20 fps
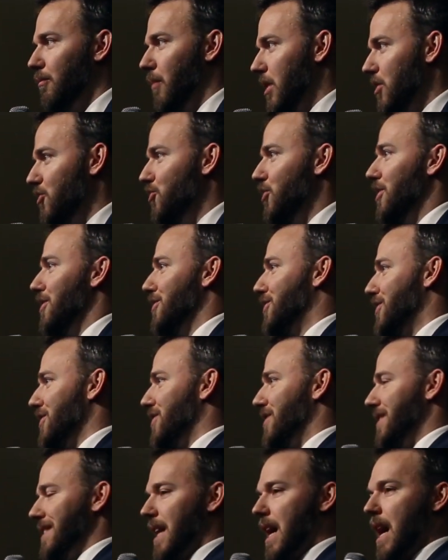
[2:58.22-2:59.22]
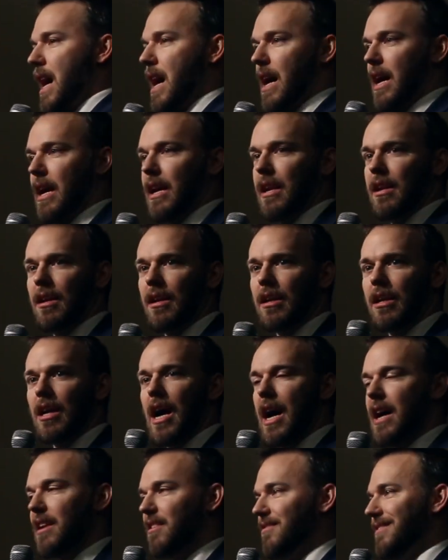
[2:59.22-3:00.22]
But in Genesis 9,
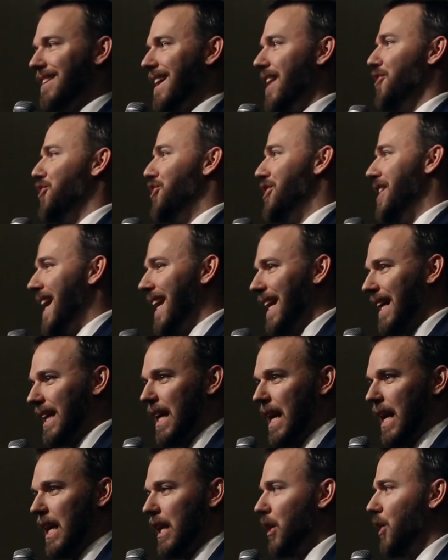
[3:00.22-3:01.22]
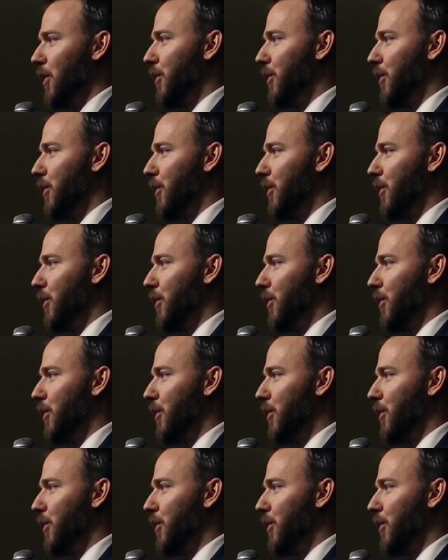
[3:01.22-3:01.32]
God is now delegating